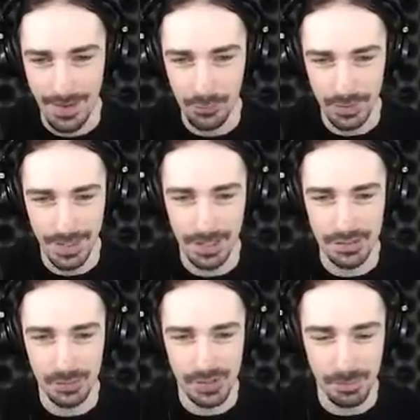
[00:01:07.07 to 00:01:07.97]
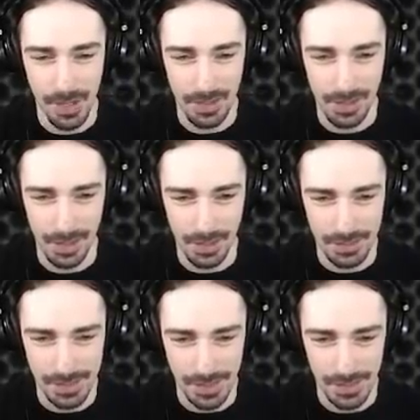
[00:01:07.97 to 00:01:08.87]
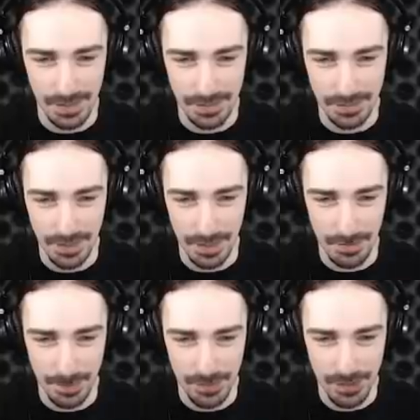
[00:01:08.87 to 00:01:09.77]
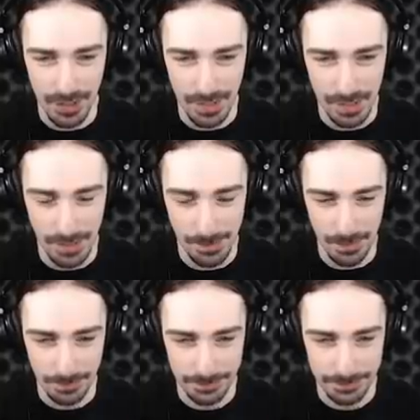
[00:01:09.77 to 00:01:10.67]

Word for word: everyone get to a spot and get on building your helicopter.